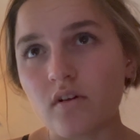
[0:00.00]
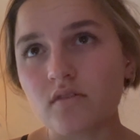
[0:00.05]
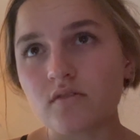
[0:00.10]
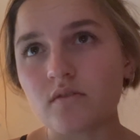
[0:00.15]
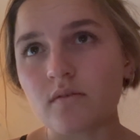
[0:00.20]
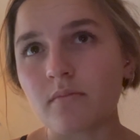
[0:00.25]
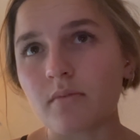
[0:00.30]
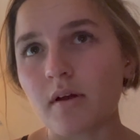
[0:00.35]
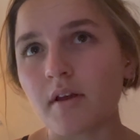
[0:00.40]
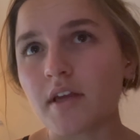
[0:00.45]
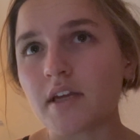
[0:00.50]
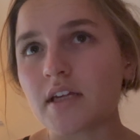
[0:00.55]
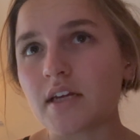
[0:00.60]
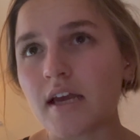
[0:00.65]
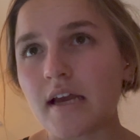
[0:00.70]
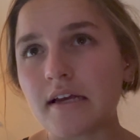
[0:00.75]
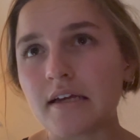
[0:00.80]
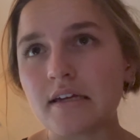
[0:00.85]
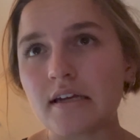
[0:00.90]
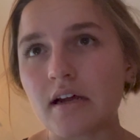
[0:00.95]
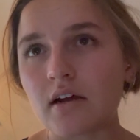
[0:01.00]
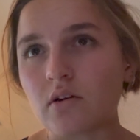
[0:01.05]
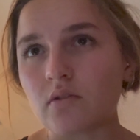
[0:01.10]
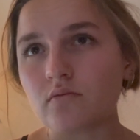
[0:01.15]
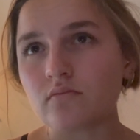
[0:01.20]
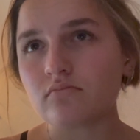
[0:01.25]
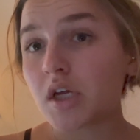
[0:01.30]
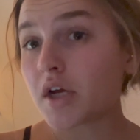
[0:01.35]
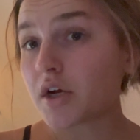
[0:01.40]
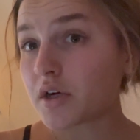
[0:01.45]
so I'm probably going to head
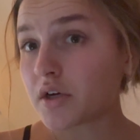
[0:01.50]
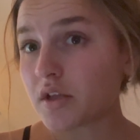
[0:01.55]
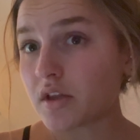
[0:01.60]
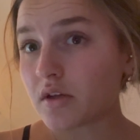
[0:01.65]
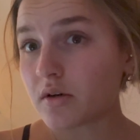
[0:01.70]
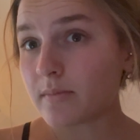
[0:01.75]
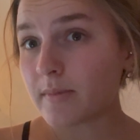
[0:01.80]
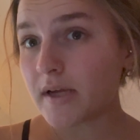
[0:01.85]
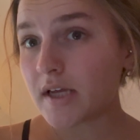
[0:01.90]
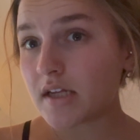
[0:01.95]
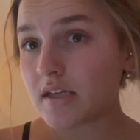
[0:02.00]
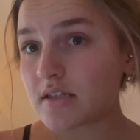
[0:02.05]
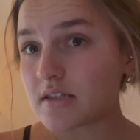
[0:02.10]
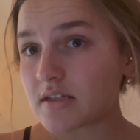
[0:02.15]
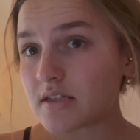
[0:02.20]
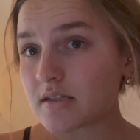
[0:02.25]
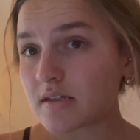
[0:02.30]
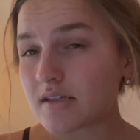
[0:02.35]
out here in a little bit